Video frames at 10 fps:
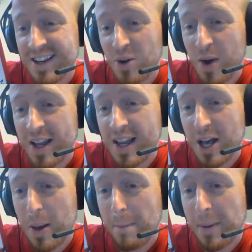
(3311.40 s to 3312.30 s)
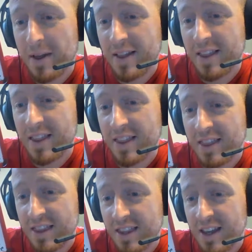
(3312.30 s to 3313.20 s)
Wake up.
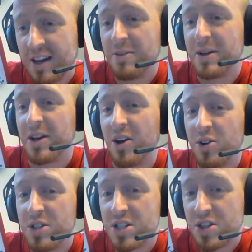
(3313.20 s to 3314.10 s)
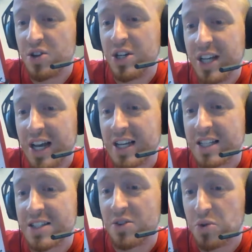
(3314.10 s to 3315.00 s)
There we go. It's
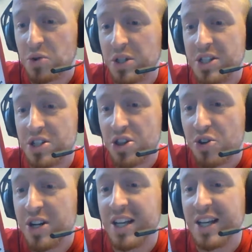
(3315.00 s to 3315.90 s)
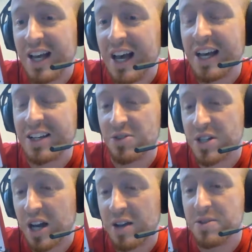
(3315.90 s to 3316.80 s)
3x. The rule is 3x, or
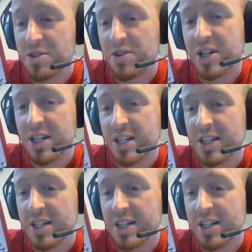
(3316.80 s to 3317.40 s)
times 3.